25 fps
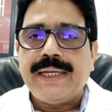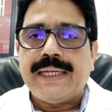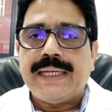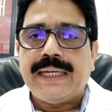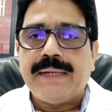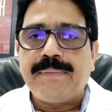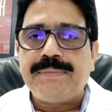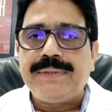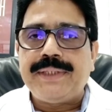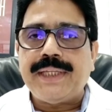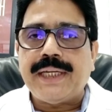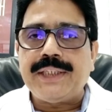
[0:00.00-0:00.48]

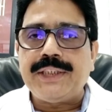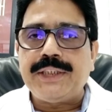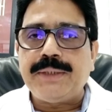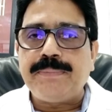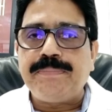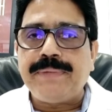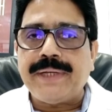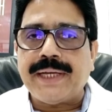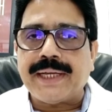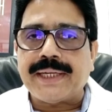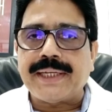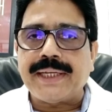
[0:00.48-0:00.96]
If there is a
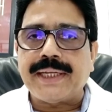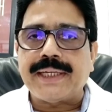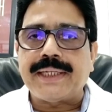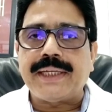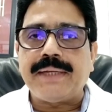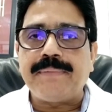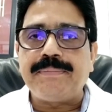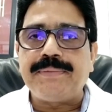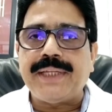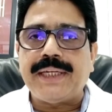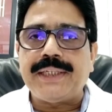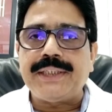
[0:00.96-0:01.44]
backache,
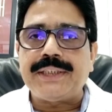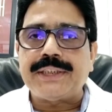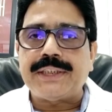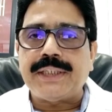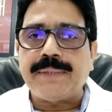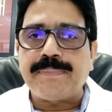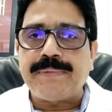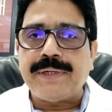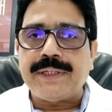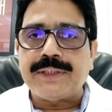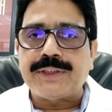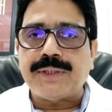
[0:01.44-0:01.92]
if there is
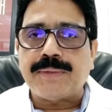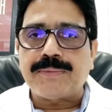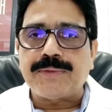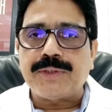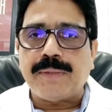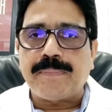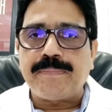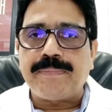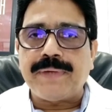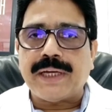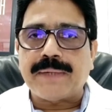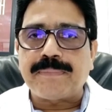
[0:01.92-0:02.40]
stiffness of
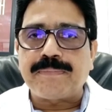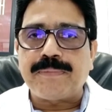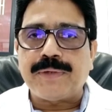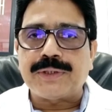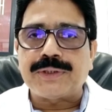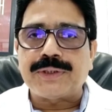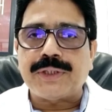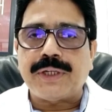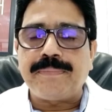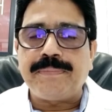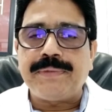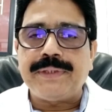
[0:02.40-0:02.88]
the back
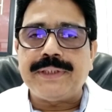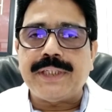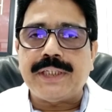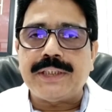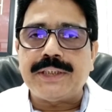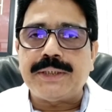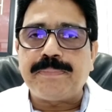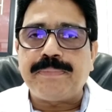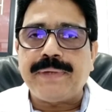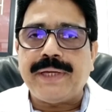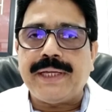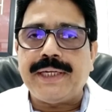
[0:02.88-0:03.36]
person, if there
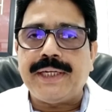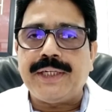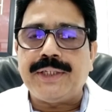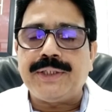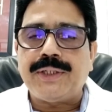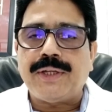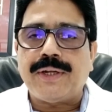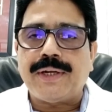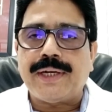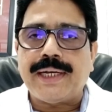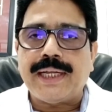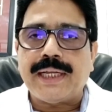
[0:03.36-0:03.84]
is pain in
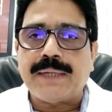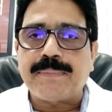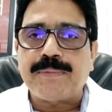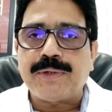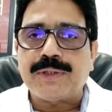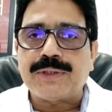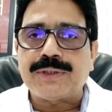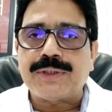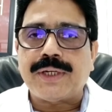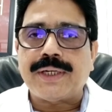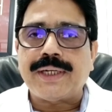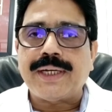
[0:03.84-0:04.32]
the leg
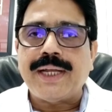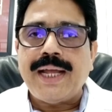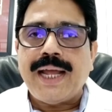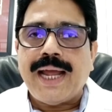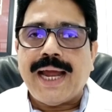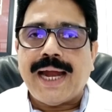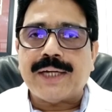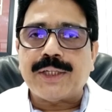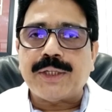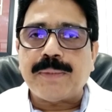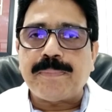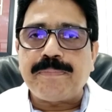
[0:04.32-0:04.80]
person,
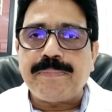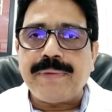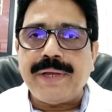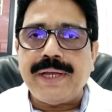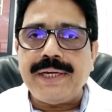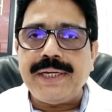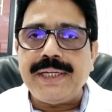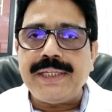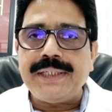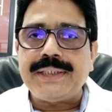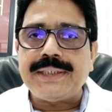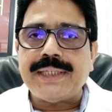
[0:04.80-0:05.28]
and the
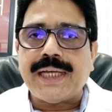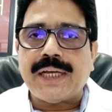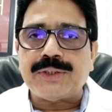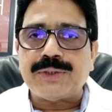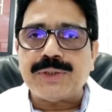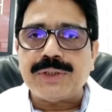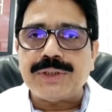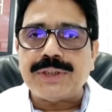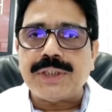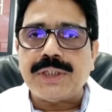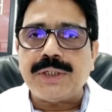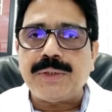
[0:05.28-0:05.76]
pain is
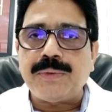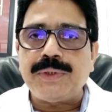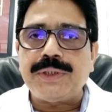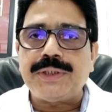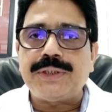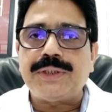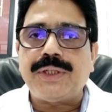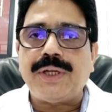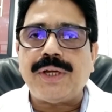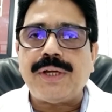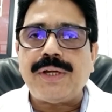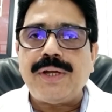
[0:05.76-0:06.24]
associated
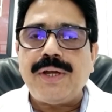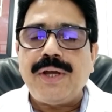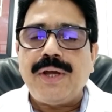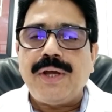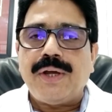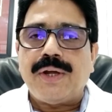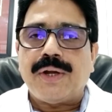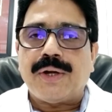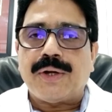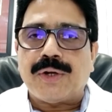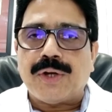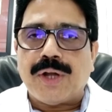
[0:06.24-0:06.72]
with the
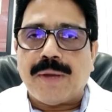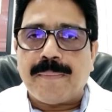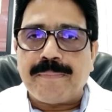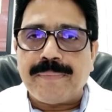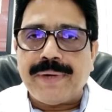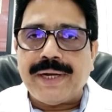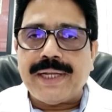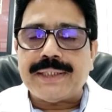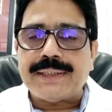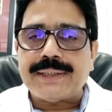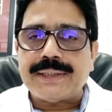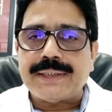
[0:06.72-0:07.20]

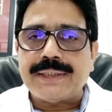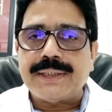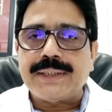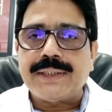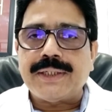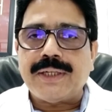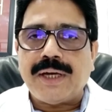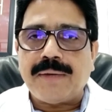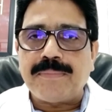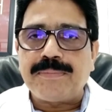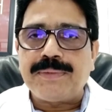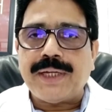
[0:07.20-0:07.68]
numbness
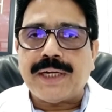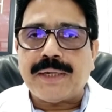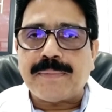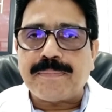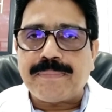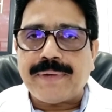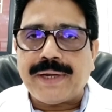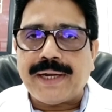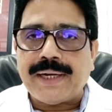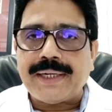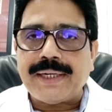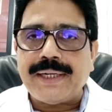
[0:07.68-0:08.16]
of that
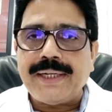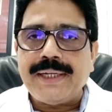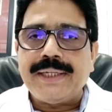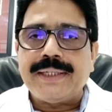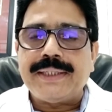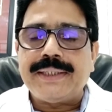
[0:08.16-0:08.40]
part,